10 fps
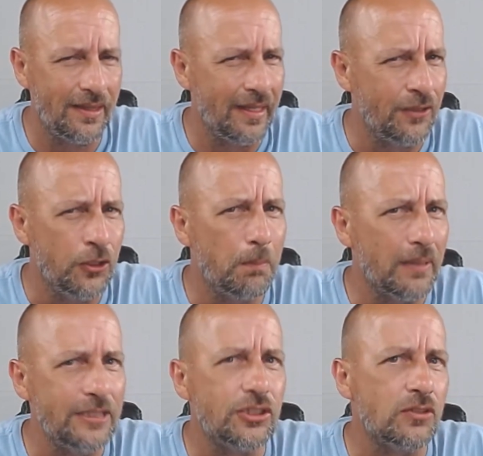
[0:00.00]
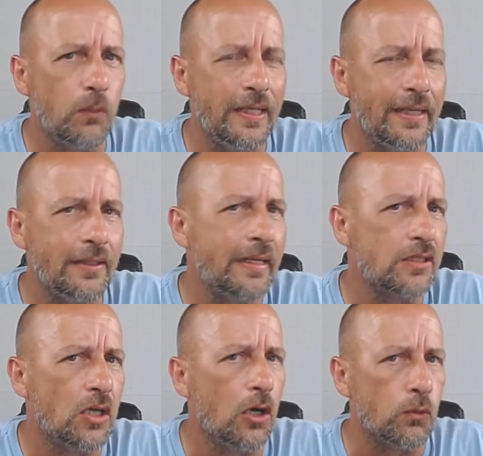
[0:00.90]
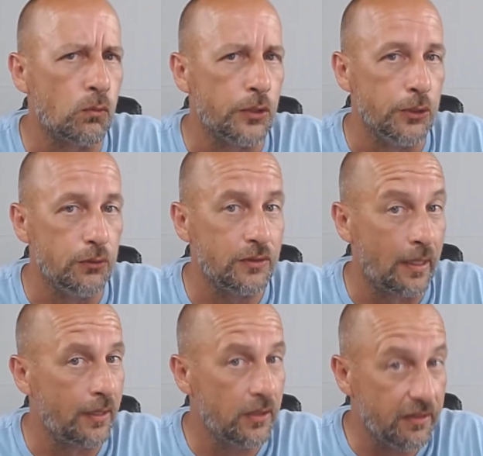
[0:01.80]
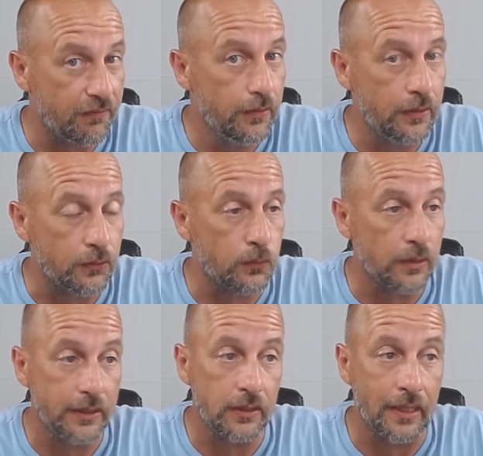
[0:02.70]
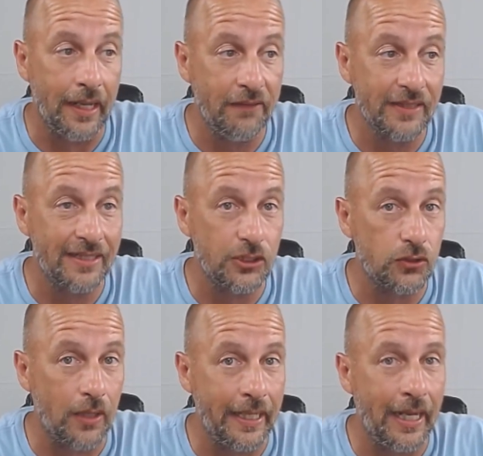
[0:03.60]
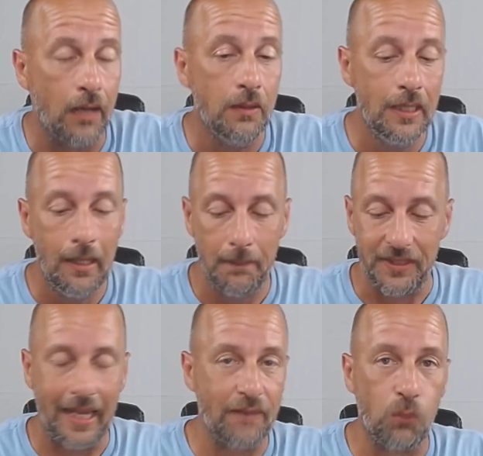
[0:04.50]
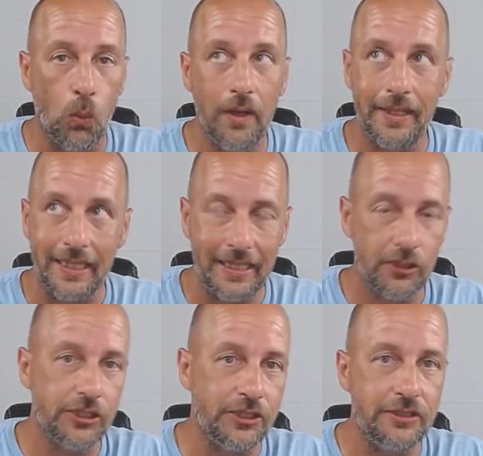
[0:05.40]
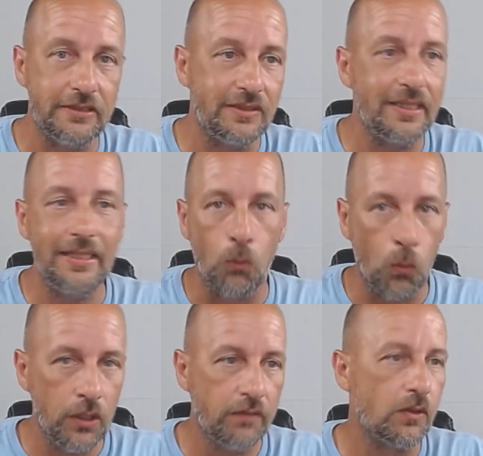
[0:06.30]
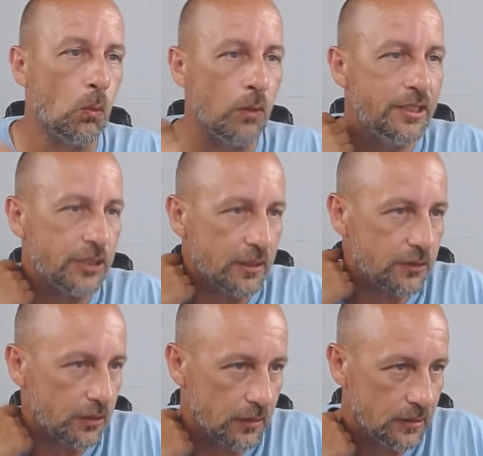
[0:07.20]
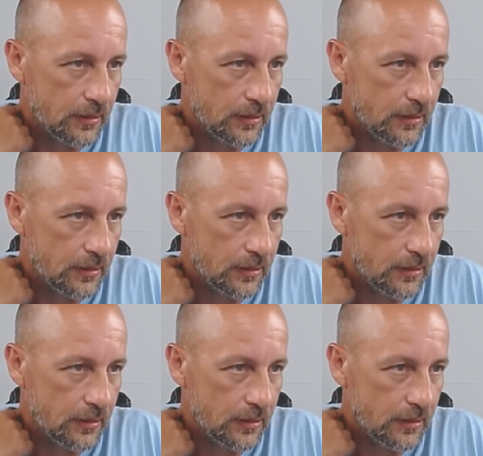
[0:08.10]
A new place just went in there called Roots, and I heard the food is really good. I haven't got to try it out, but they have one here in Union City and one over in Winchester.